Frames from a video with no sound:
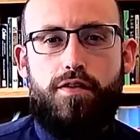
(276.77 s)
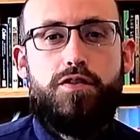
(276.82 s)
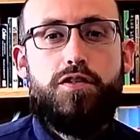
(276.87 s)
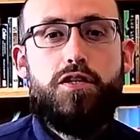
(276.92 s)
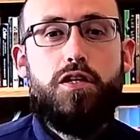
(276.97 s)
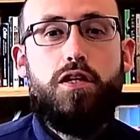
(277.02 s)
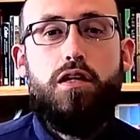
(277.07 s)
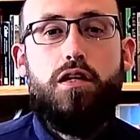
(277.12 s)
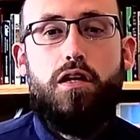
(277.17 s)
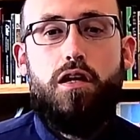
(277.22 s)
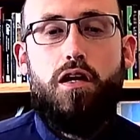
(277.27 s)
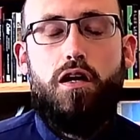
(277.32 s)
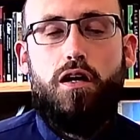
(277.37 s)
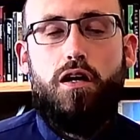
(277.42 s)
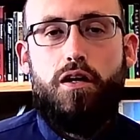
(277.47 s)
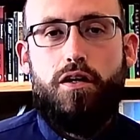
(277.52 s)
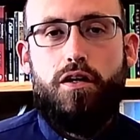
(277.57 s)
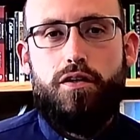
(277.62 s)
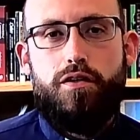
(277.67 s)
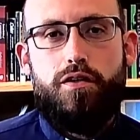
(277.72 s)
to
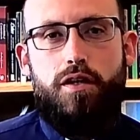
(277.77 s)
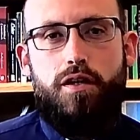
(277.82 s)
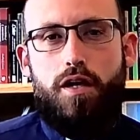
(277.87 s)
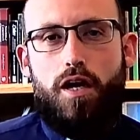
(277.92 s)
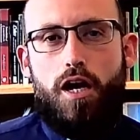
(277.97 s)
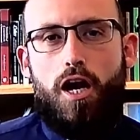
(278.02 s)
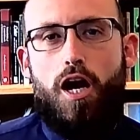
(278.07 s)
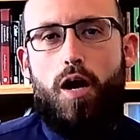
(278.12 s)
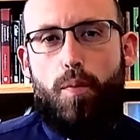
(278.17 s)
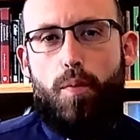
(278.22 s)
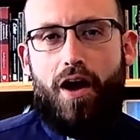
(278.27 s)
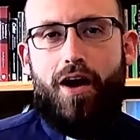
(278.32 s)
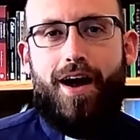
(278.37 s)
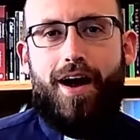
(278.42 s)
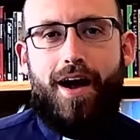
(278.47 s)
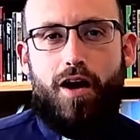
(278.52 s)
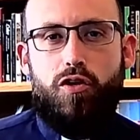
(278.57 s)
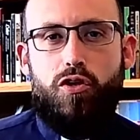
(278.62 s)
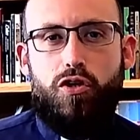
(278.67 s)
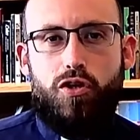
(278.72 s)
learn about
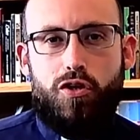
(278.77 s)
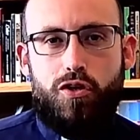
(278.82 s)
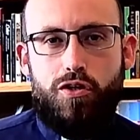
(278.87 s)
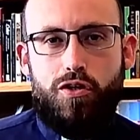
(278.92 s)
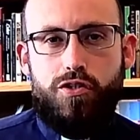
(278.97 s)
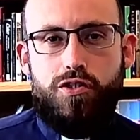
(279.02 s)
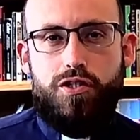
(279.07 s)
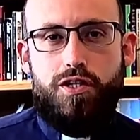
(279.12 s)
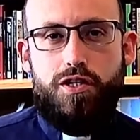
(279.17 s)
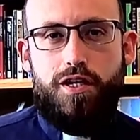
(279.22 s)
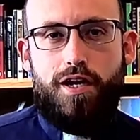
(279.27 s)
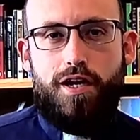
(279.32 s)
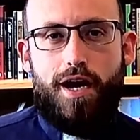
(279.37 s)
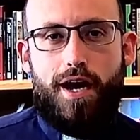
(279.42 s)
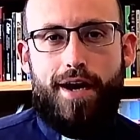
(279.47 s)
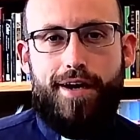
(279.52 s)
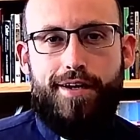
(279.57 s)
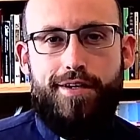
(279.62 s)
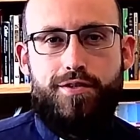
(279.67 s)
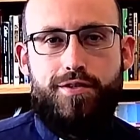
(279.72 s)
how God
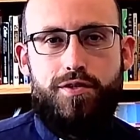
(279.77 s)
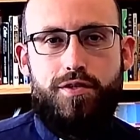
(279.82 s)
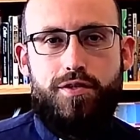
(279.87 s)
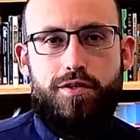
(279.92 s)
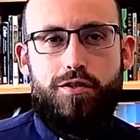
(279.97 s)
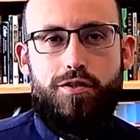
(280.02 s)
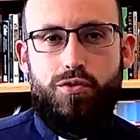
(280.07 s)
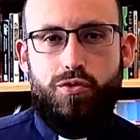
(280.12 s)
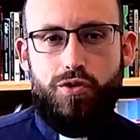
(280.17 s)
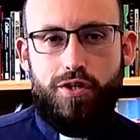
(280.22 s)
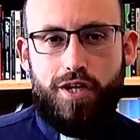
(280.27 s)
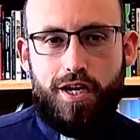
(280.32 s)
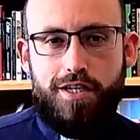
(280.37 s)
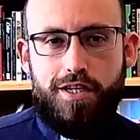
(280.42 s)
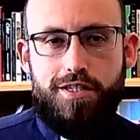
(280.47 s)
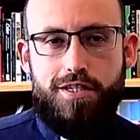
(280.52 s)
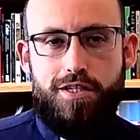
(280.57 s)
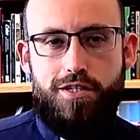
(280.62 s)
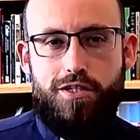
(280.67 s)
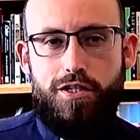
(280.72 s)
has
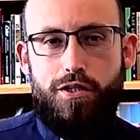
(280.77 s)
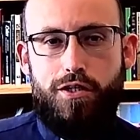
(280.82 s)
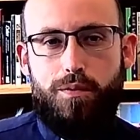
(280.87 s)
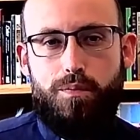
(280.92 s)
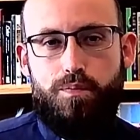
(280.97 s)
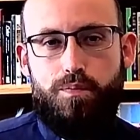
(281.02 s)
created you.